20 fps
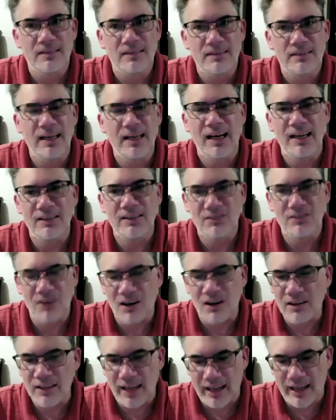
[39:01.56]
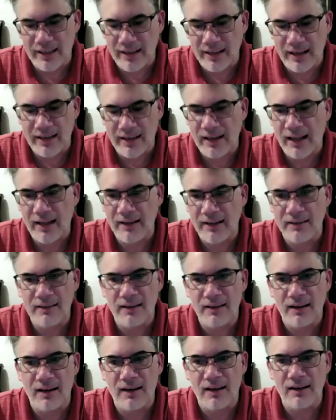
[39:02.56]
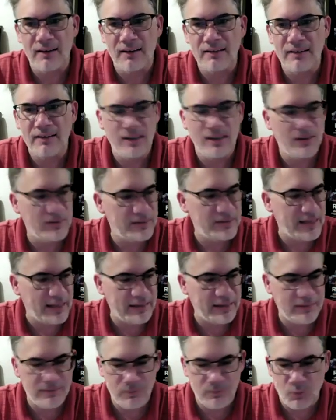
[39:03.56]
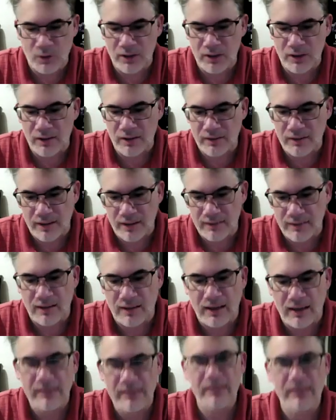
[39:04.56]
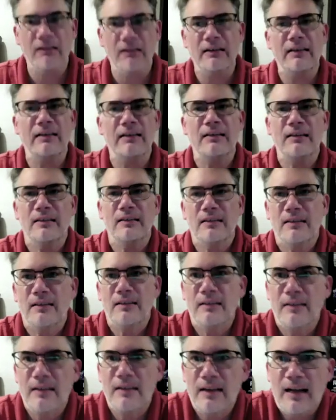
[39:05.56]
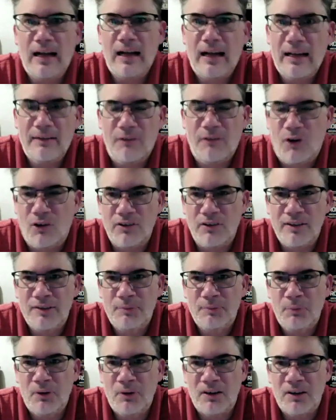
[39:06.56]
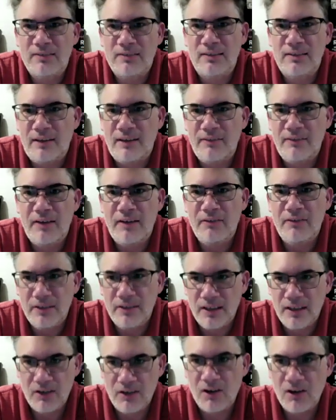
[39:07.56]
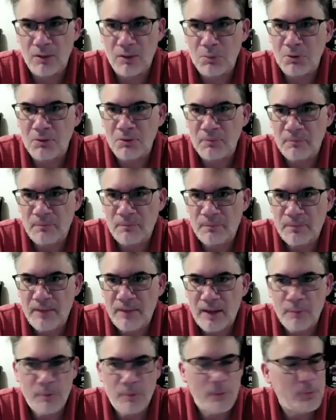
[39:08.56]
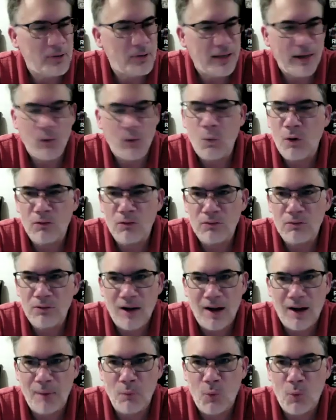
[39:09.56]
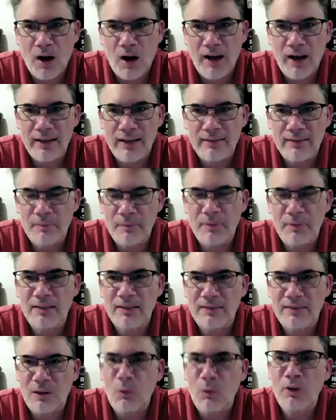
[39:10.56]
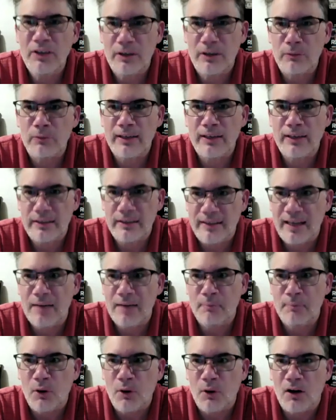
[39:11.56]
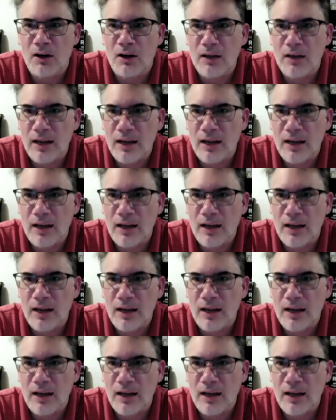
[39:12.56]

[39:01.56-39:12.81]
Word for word: Yeah, I saw that, and and uh, you know that's one of the things I you know I, I have all these books and I've never done Audible. And people are like, well, Rob, why? I said, because I want you to read the damn book.